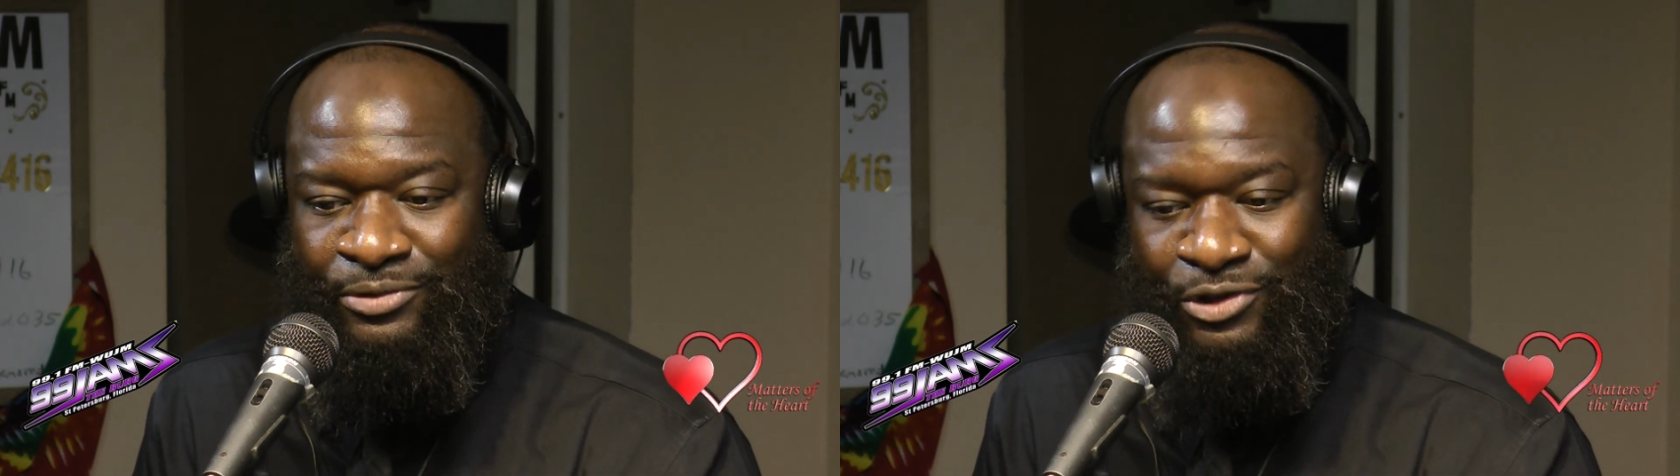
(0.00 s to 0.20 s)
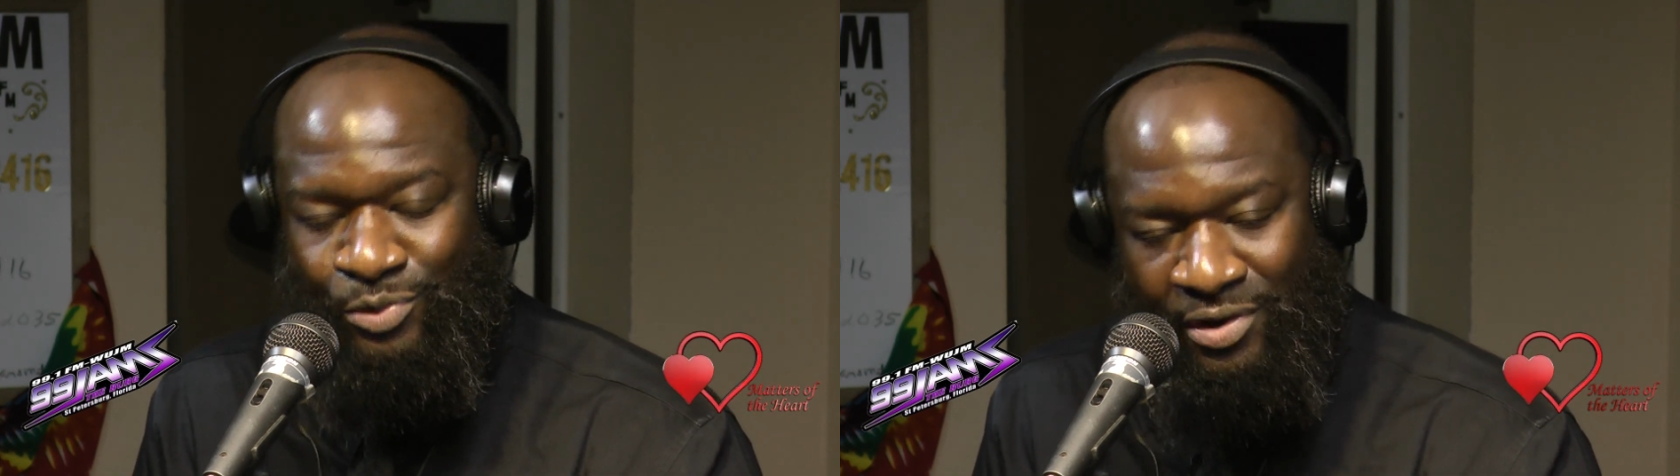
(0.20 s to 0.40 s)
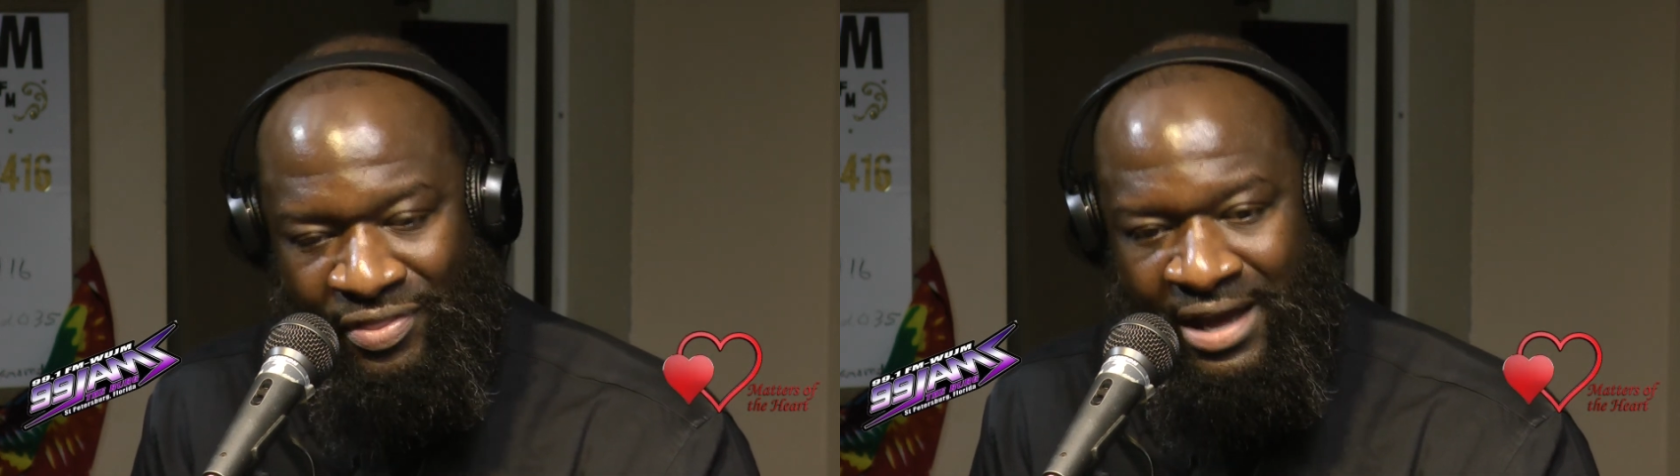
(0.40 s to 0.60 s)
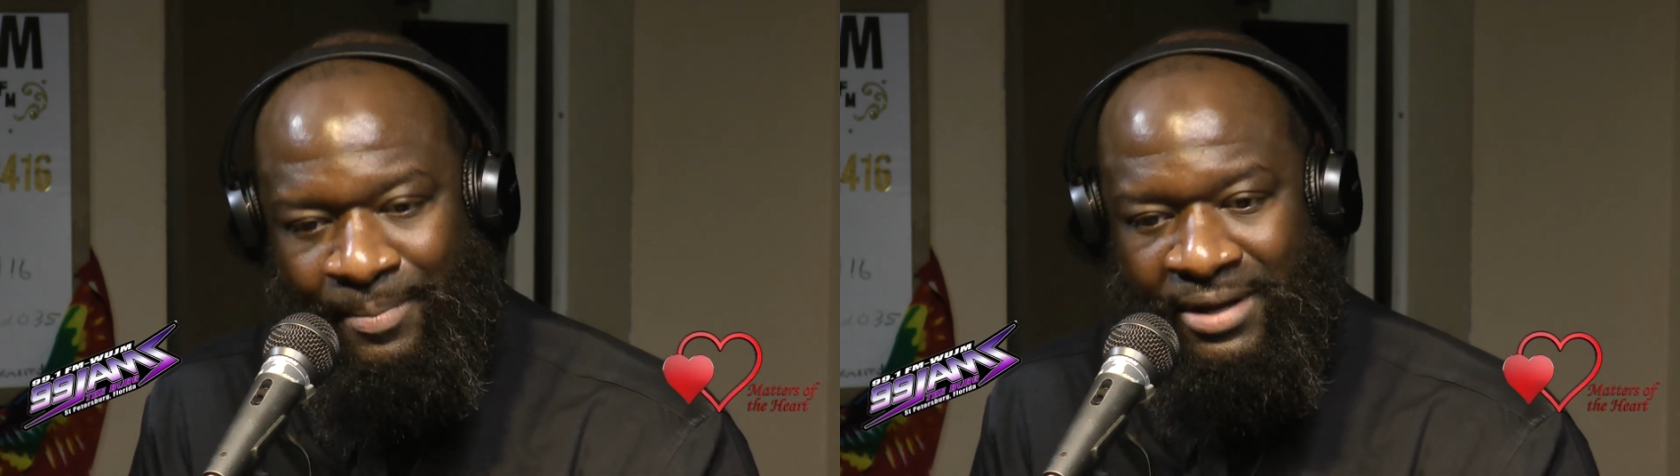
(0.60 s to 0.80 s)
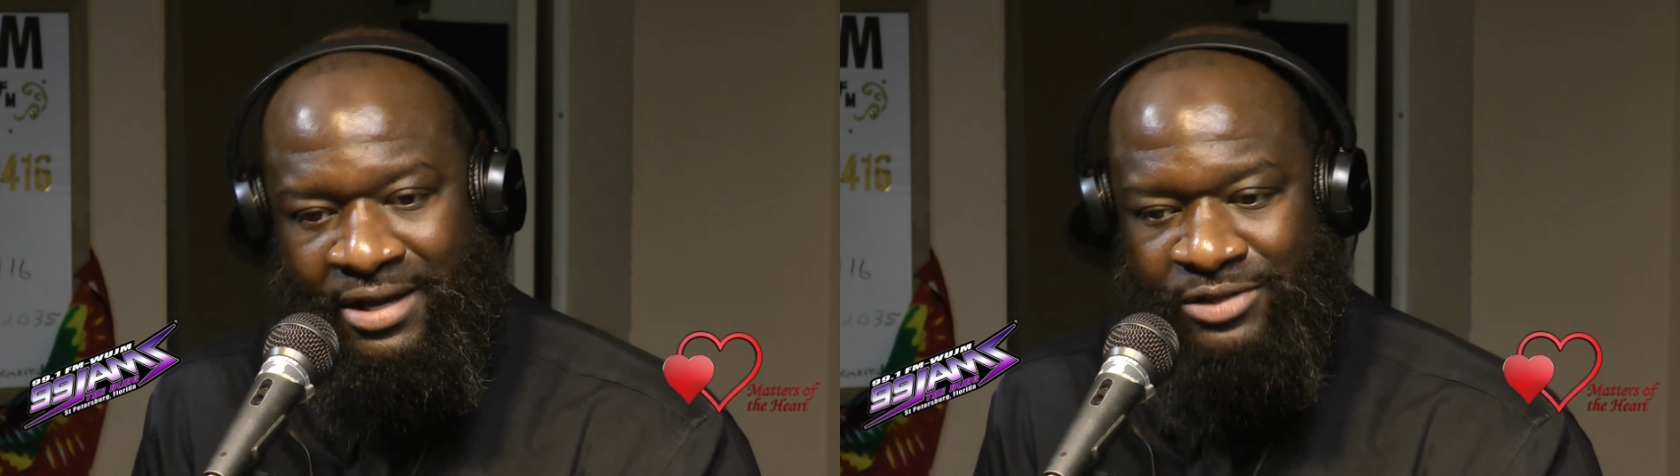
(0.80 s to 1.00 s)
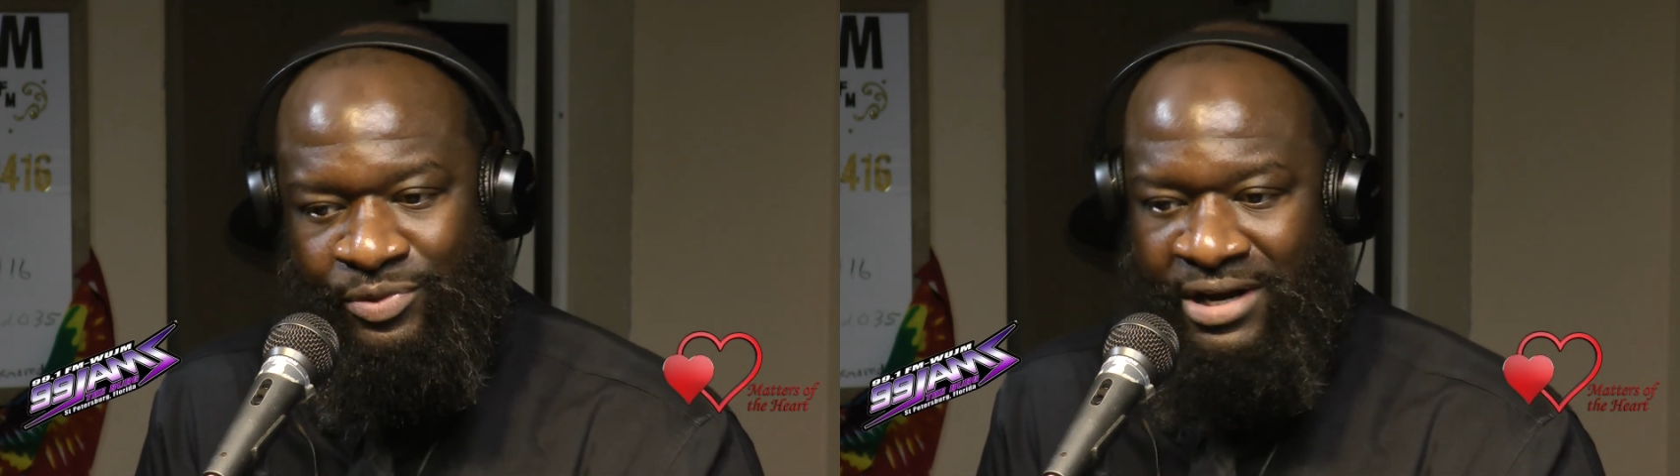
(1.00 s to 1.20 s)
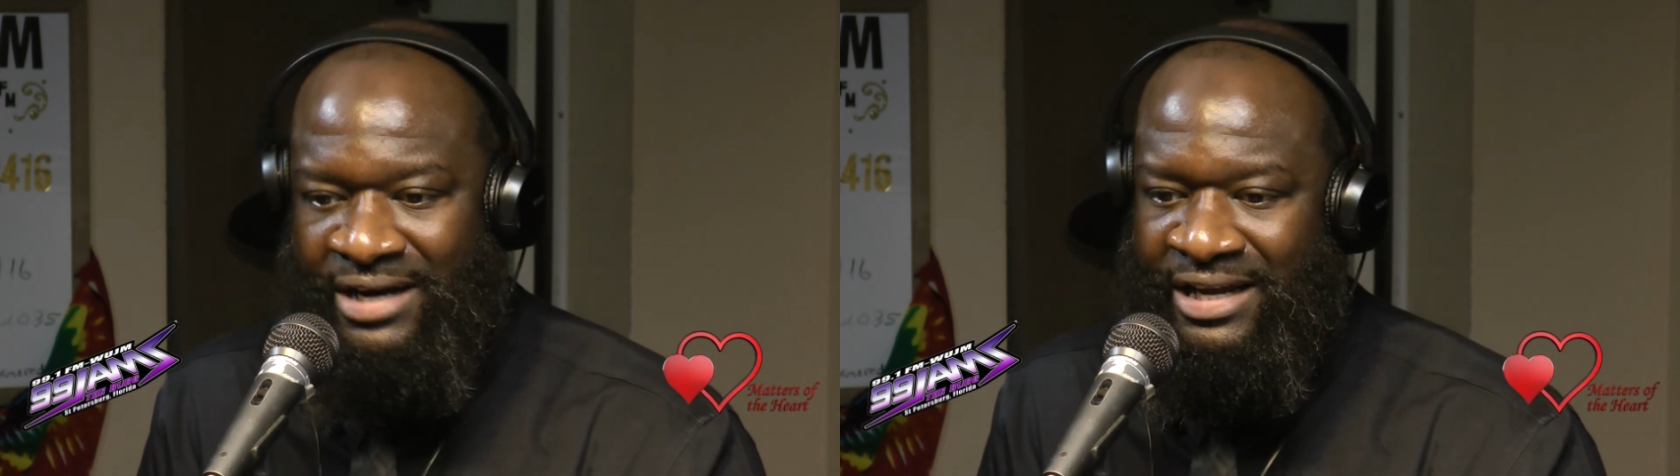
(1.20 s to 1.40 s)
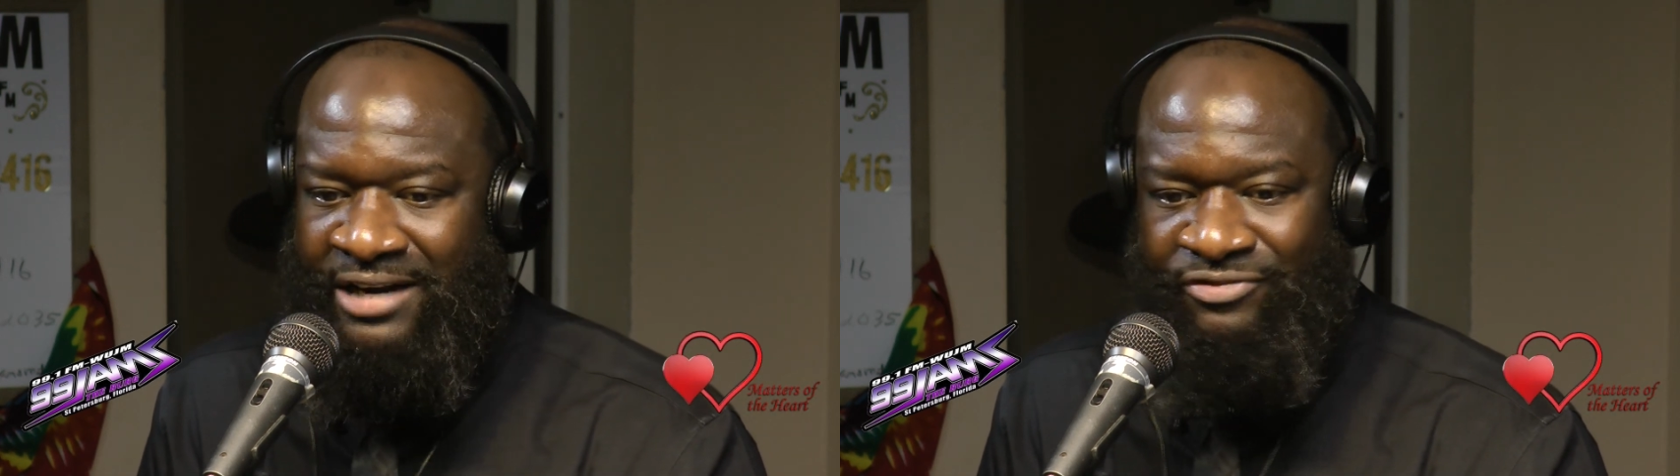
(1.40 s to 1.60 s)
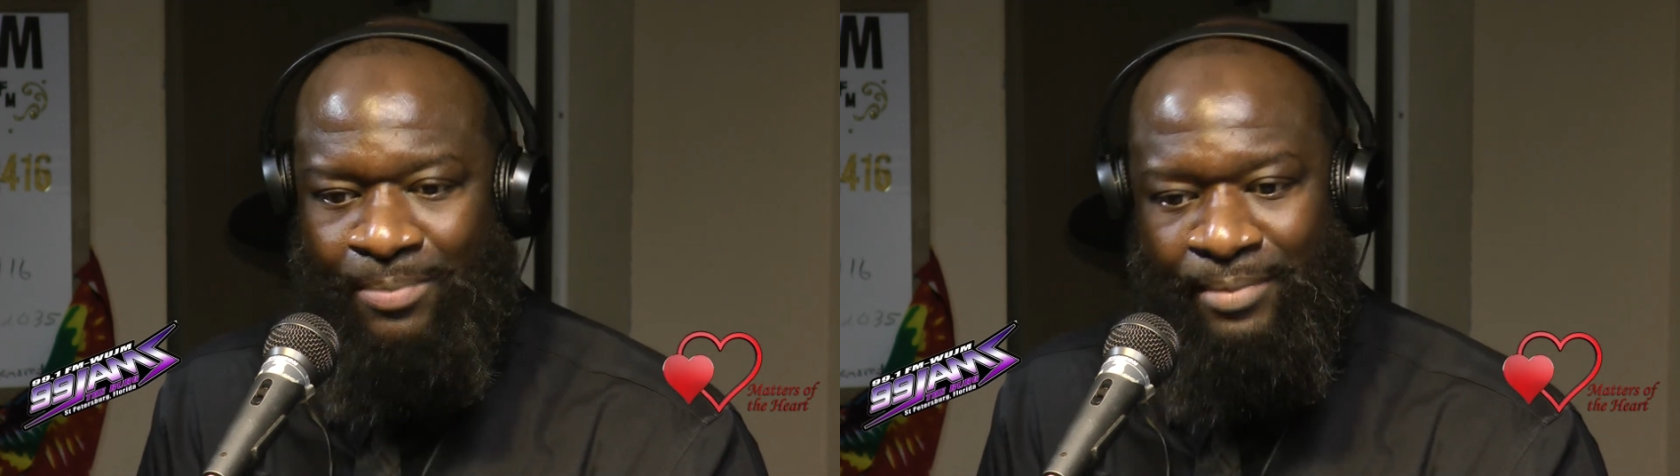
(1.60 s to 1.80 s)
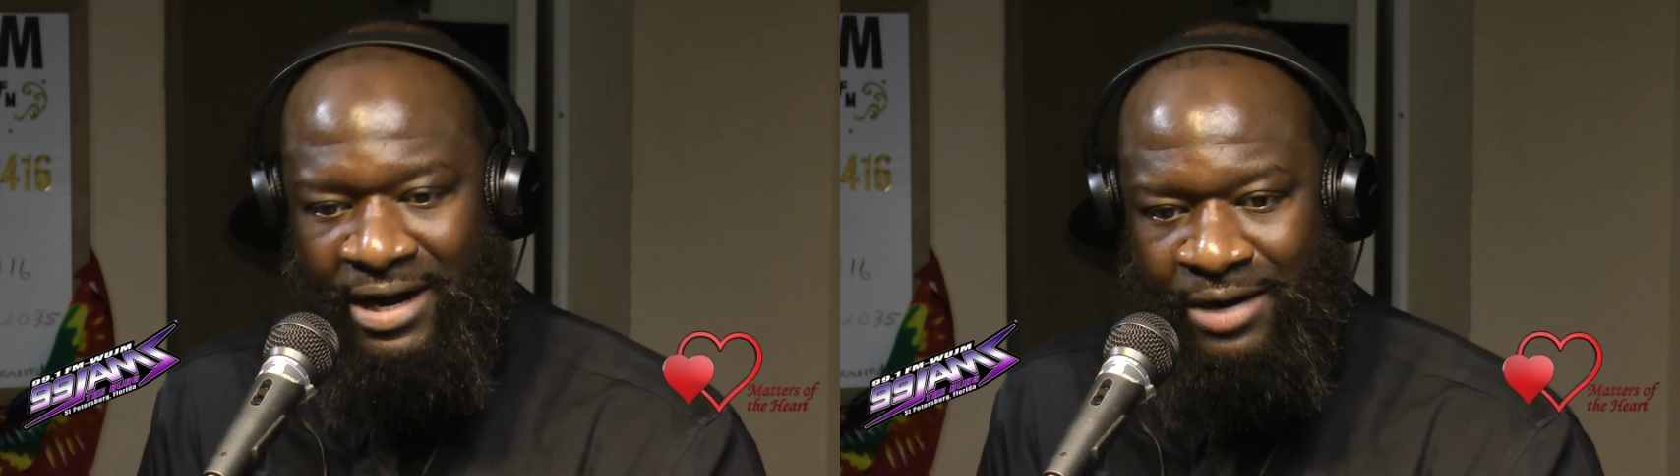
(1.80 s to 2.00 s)
doing that, because we're not in it for
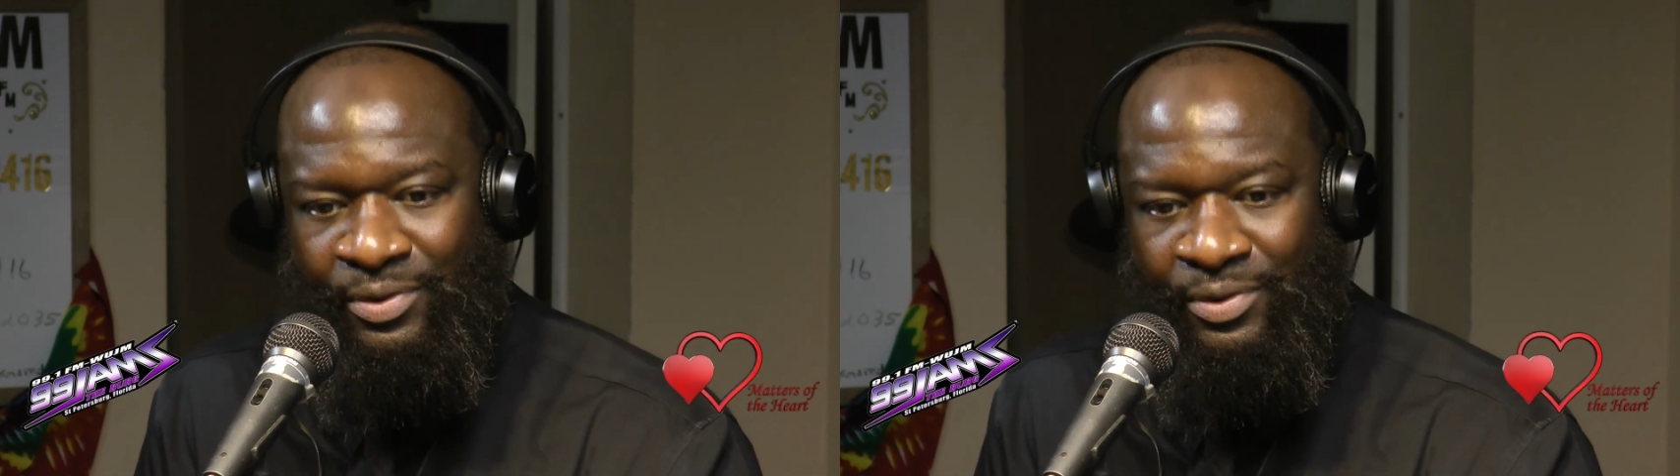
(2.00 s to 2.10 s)
money.